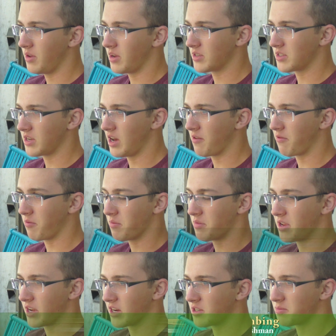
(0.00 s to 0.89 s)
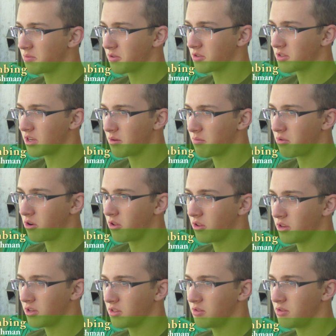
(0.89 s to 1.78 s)
Aside from textbooks, I'd
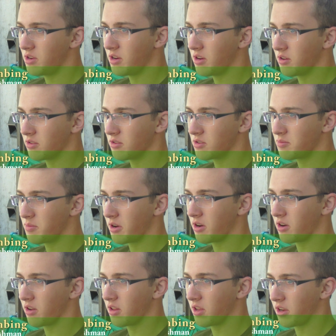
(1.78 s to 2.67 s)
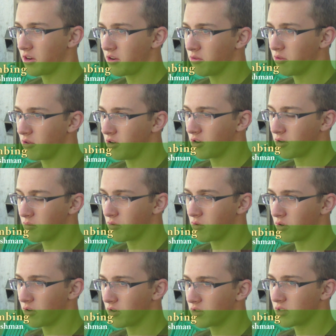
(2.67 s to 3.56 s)
probably you know spend it on like a new
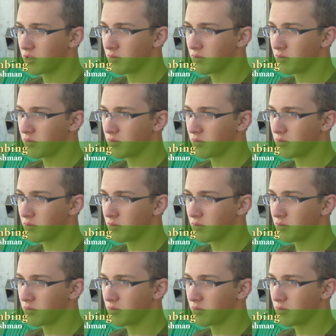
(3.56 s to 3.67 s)
longboard or